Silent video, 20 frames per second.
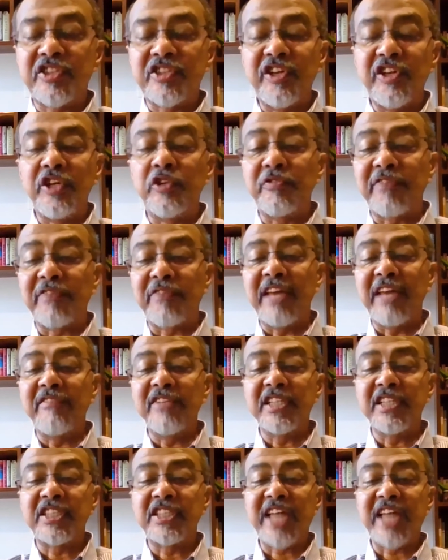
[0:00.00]
3 to 5
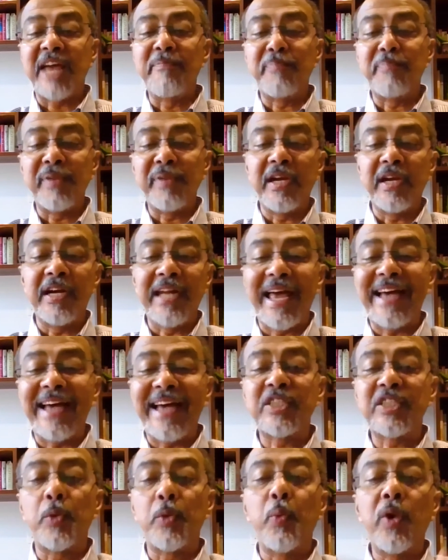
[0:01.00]
years time period
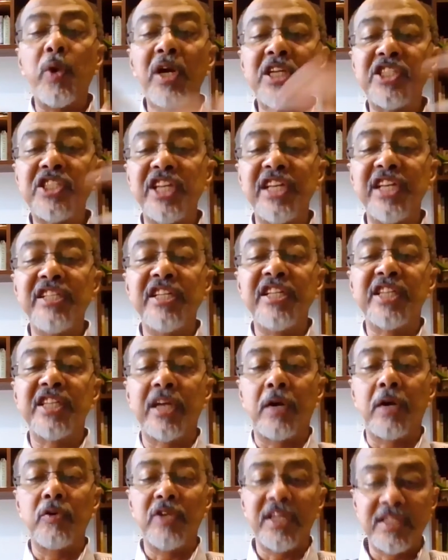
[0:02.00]
as the world changes
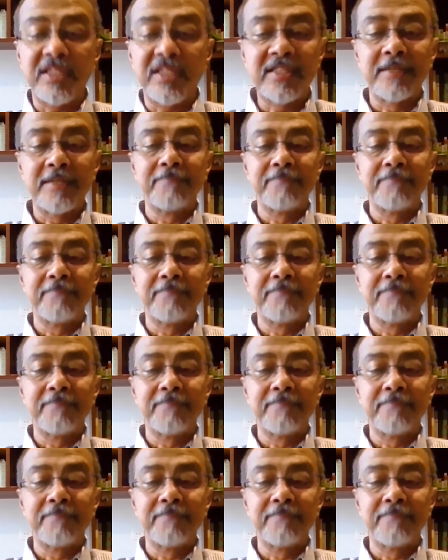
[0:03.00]
around us?